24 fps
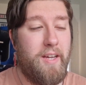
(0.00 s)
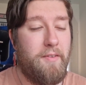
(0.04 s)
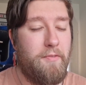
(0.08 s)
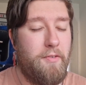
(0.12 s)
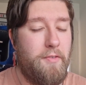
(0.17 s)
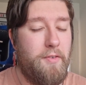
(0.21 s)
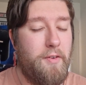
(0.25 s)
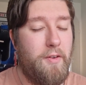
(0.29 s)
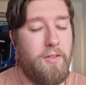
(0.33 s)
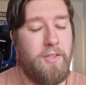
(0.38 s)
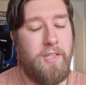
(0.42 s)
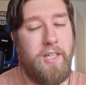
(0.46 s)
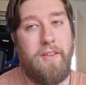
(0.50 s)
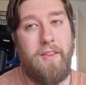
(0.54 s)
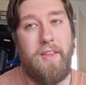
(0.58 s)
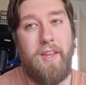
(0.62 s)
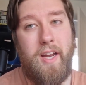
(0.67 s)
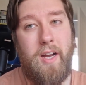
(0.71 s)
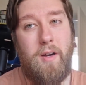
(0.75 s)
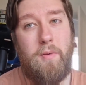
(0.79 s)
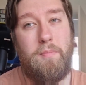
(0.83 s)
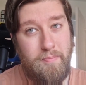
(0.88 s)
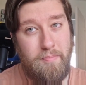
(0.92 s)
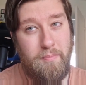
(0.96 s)
If you've not checked that
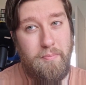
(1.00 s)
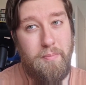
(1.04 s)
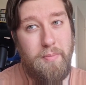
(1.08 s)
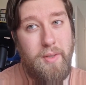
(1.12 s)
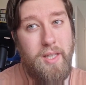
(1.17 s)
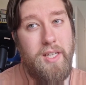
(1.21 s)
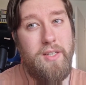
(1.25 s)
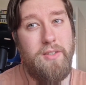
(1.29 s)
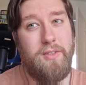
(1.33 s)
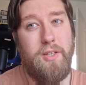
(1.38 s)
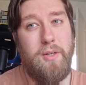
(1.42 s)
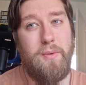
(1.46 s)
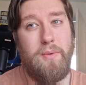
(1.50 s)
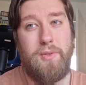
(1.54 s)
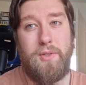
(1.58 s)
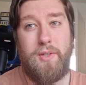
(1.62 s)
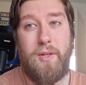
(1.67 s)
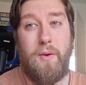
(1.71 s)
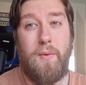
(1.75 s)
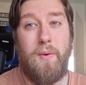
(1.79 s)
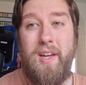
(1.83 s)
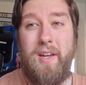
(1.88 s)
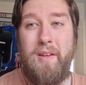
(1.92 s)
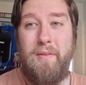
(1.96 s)
out, please do
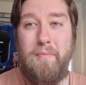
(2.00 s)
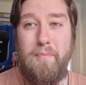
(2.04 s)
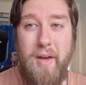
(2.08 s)
so.